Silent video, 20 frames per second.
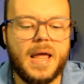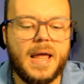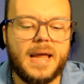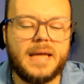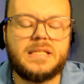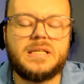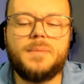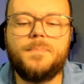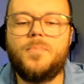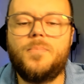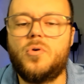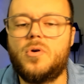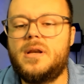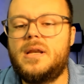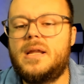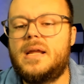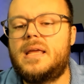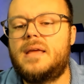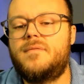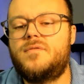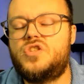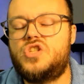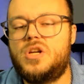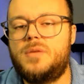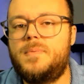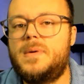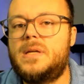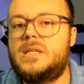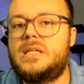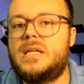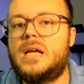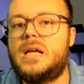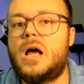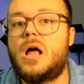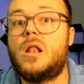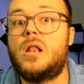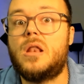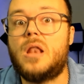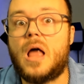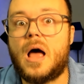It's important to give GPT a
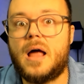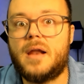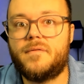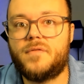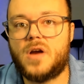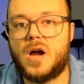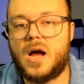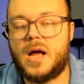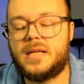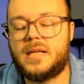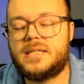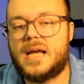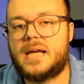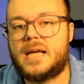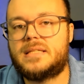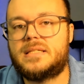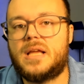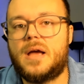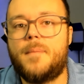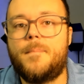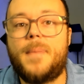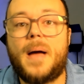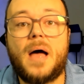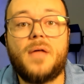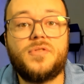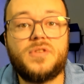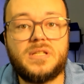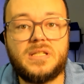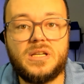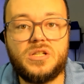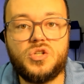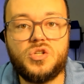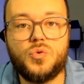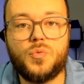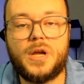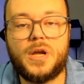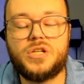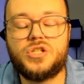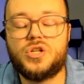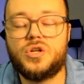lot of context about the
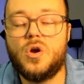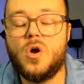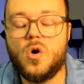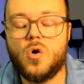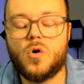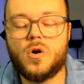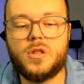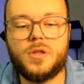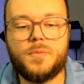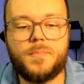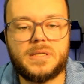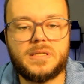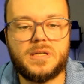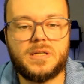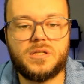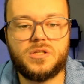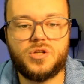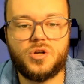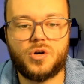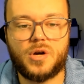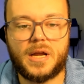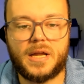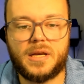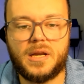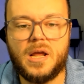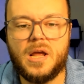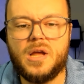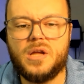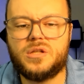situation or the business you're in.